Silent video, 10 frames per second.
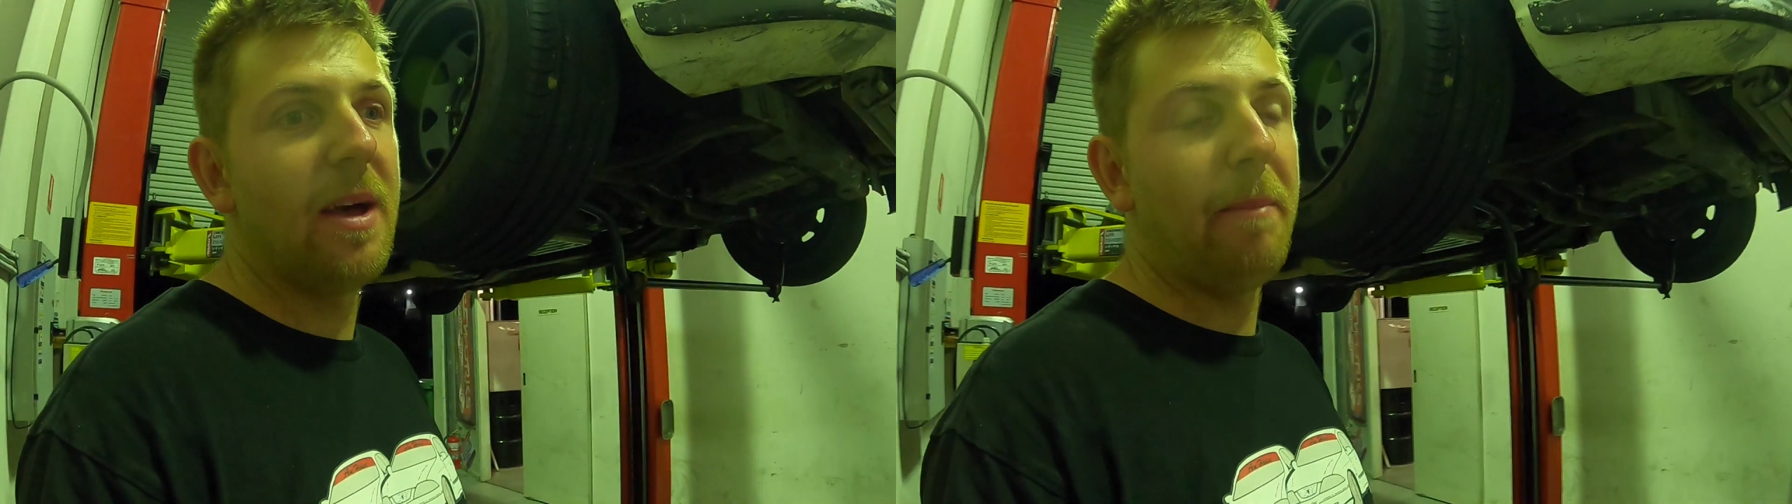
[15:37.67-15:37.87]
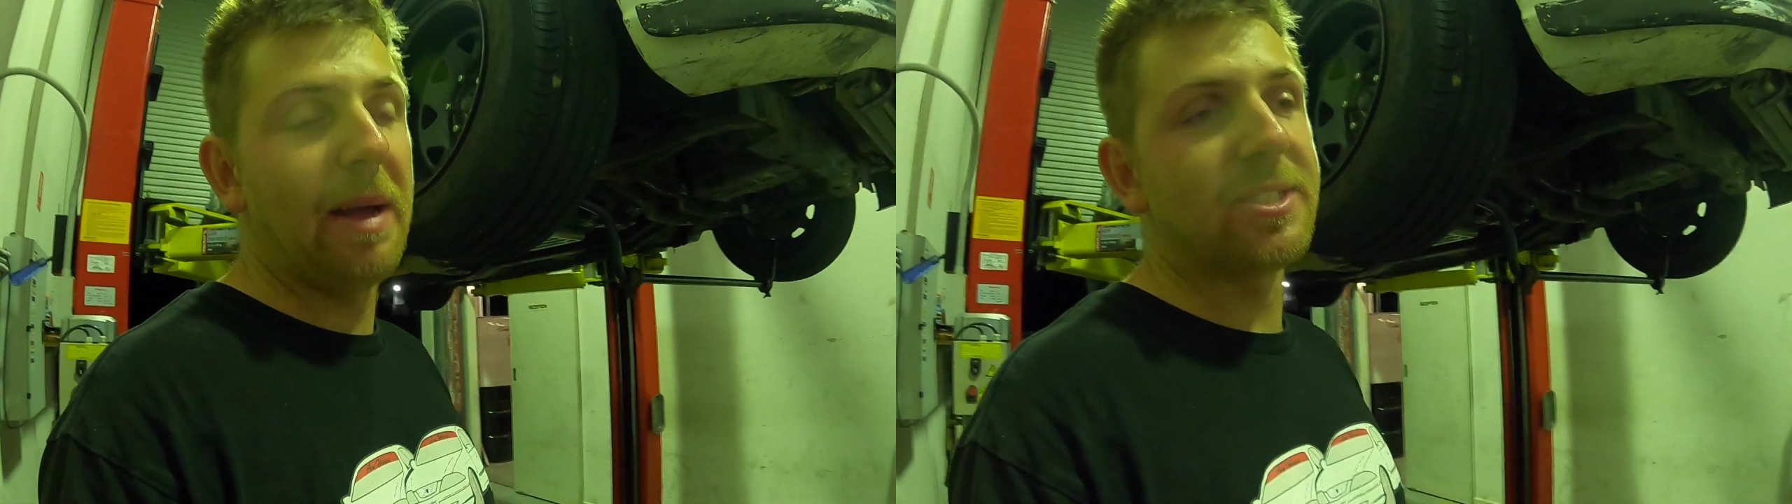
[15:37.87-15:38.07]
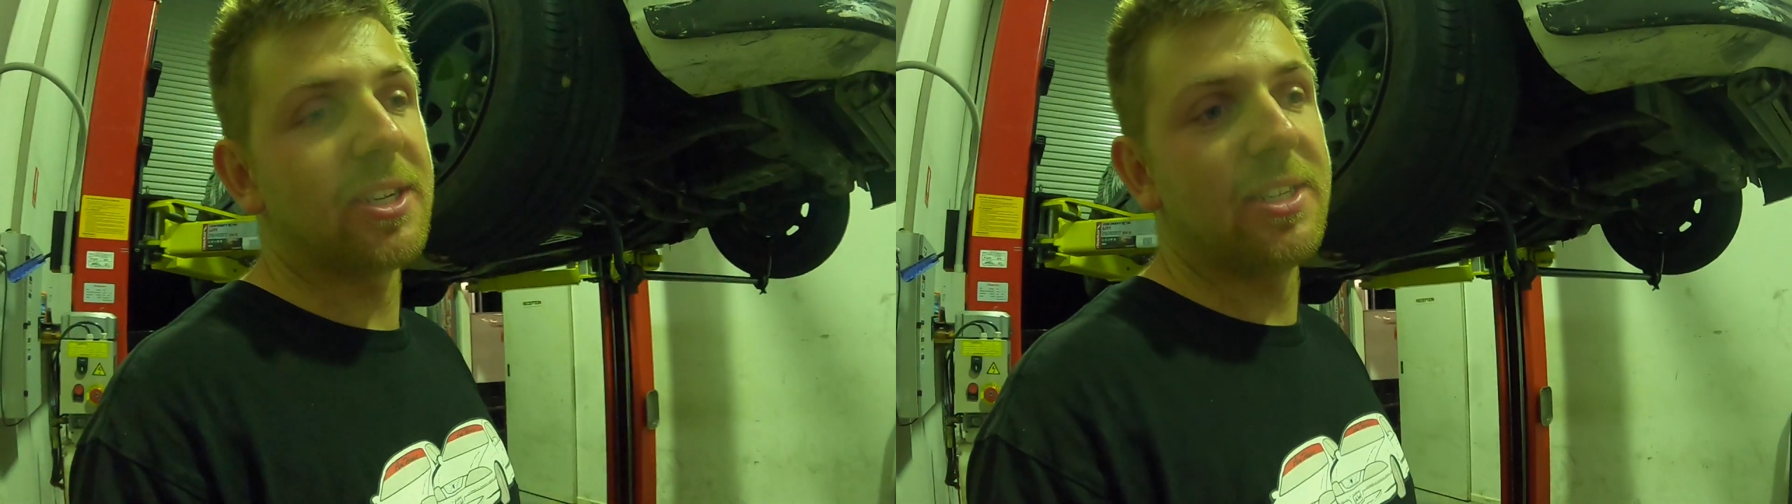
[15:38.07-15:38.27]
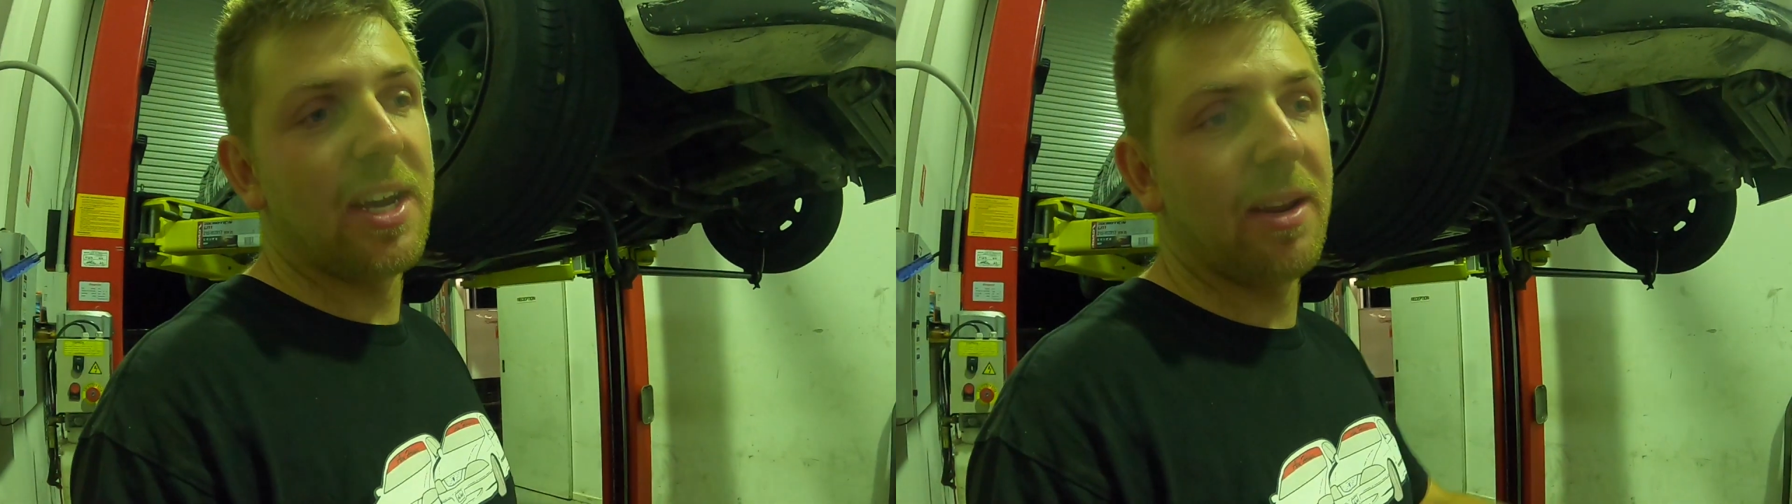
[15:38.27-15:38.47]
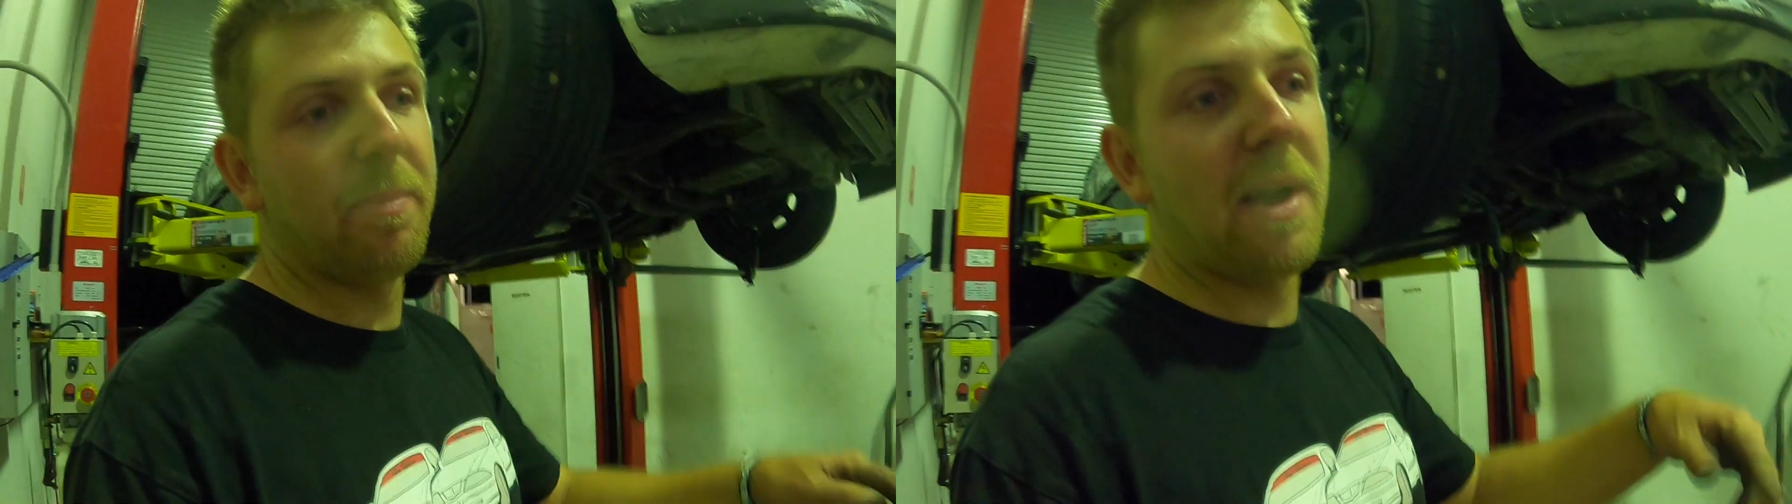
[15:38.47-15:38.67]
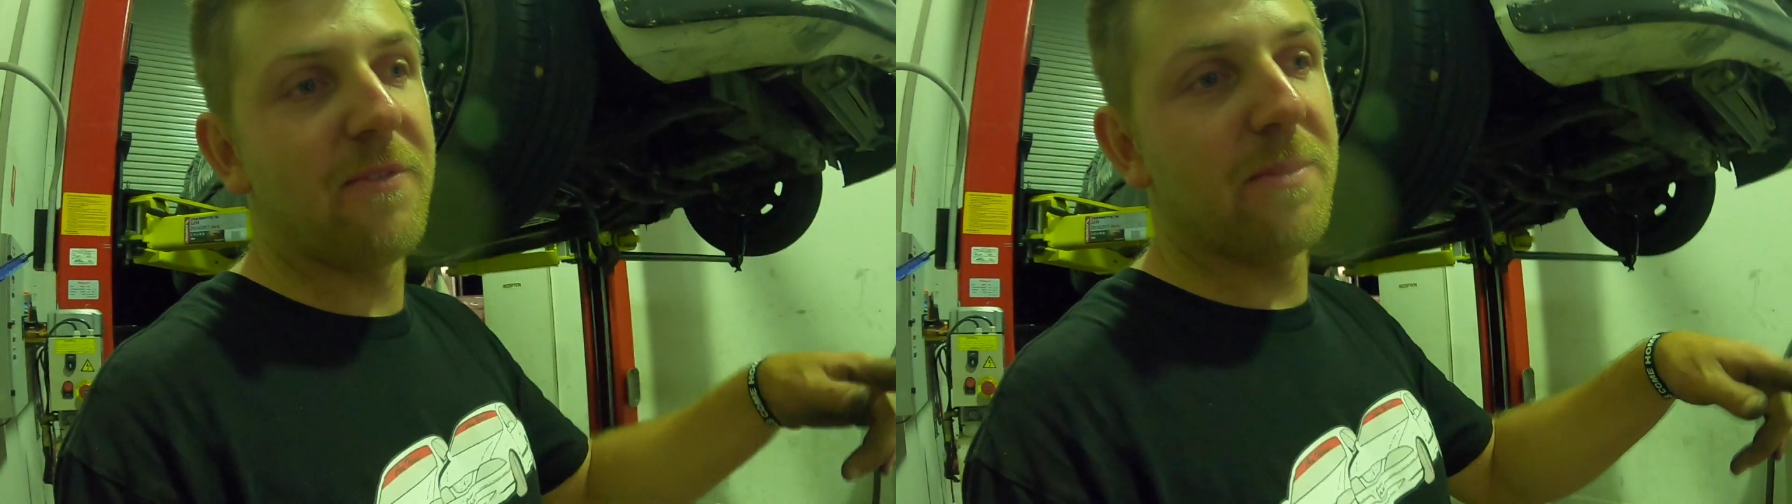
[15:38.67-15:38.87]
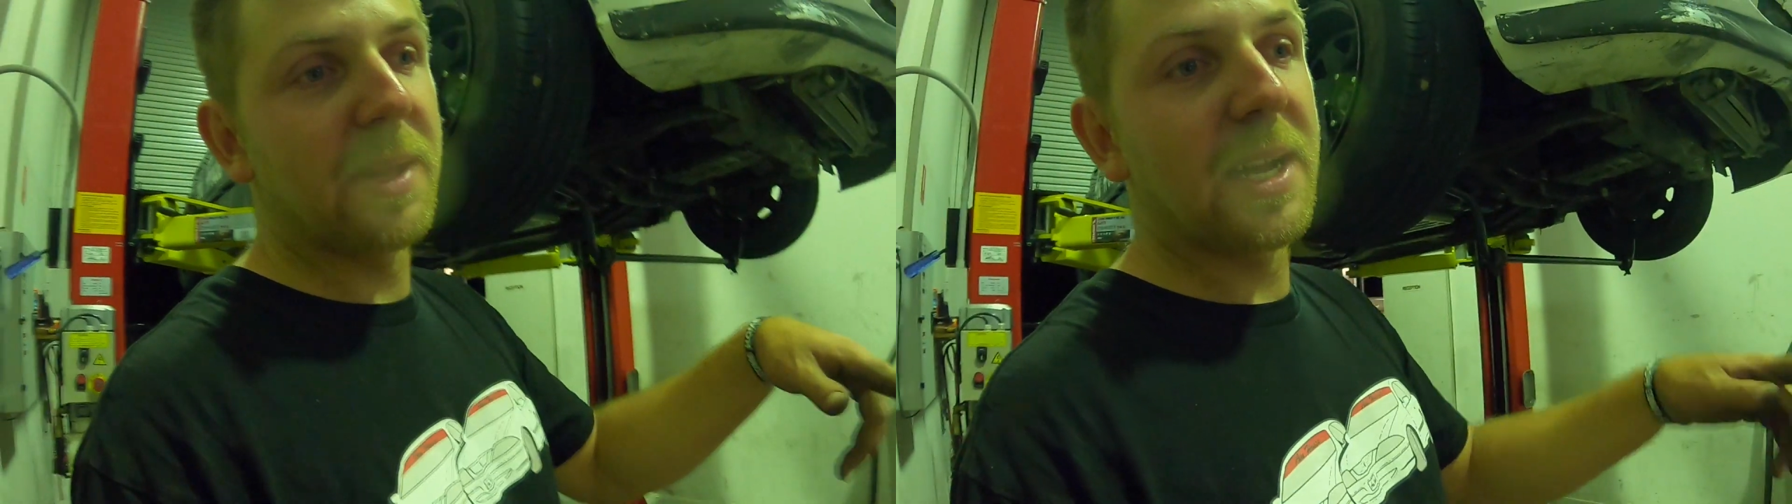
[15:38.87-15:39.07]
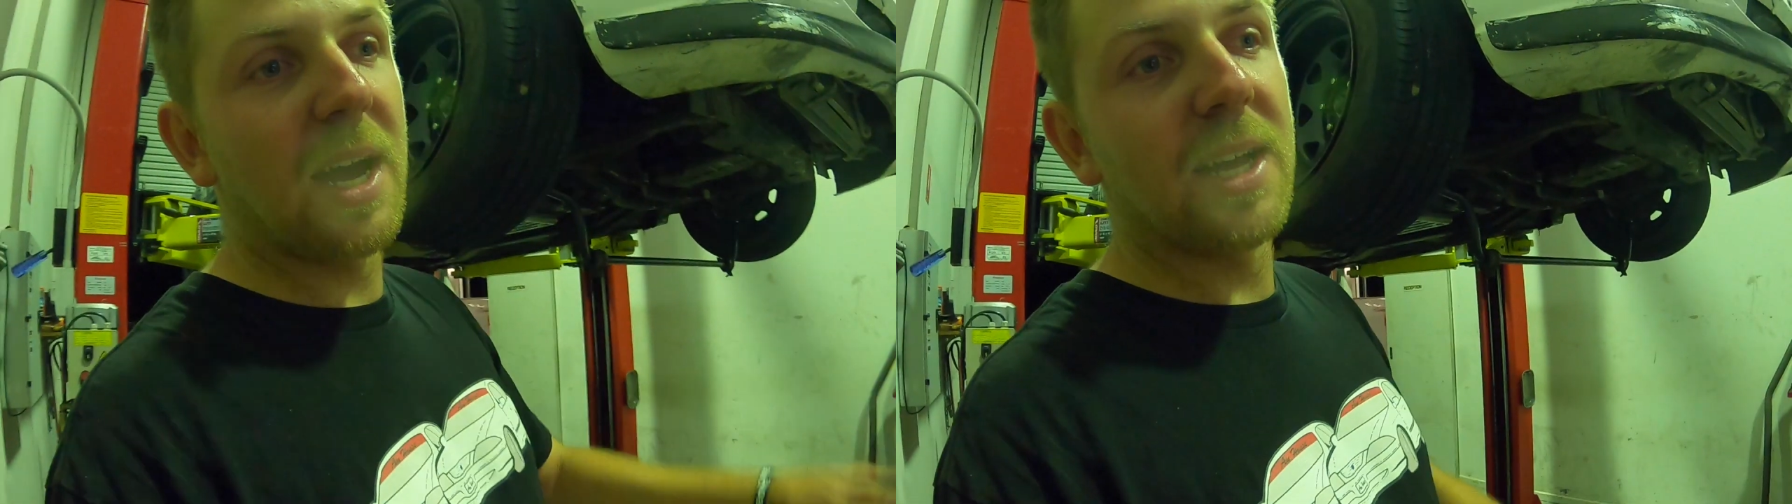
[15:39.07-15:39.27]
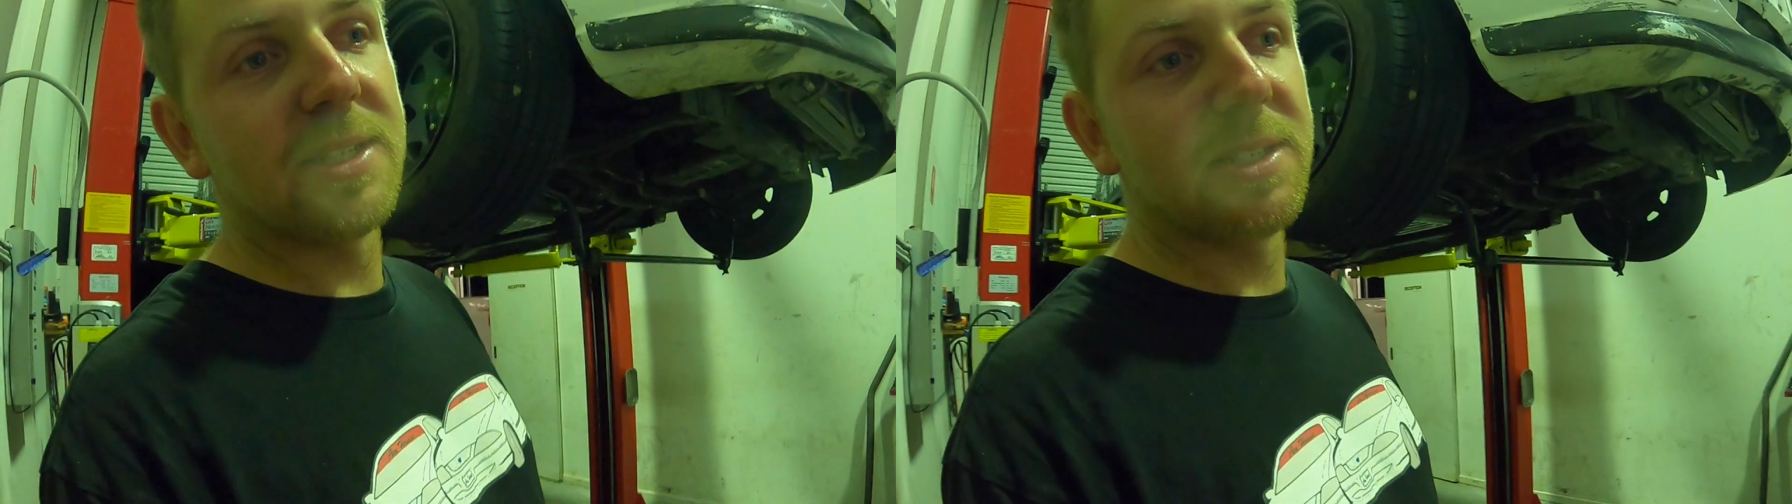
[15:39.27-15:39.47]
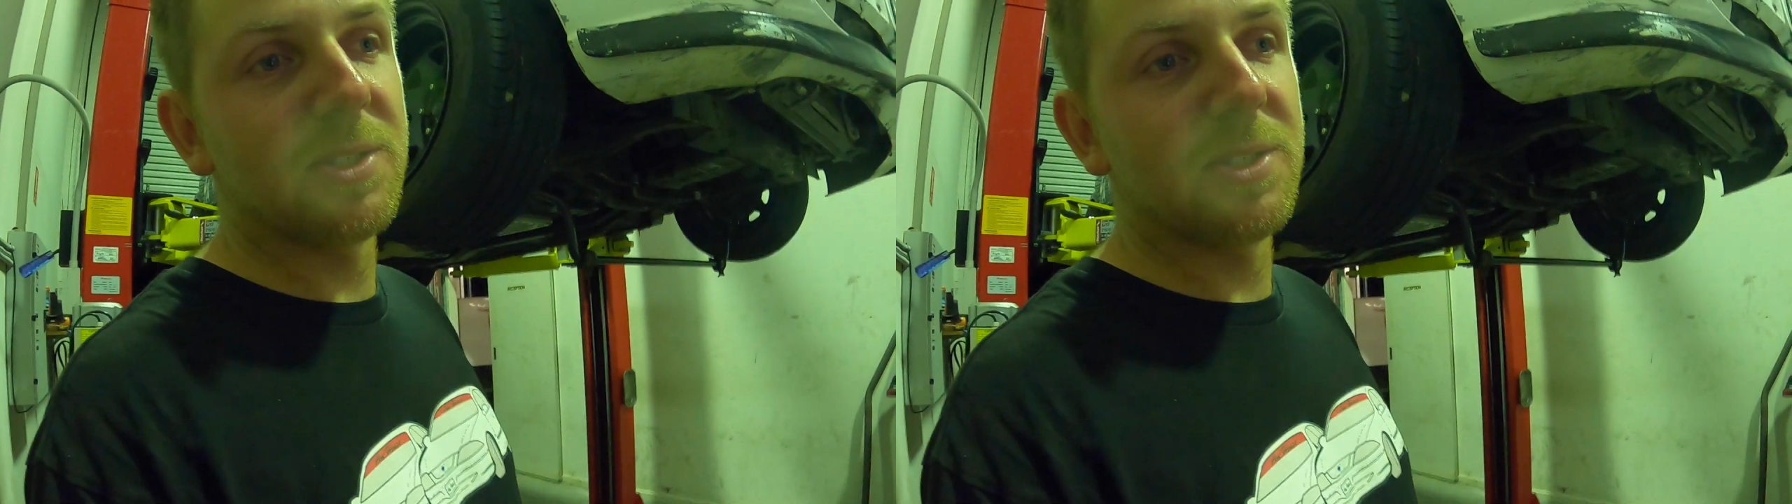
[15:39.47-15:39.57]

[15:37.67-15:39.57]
basically done, apart from the guards.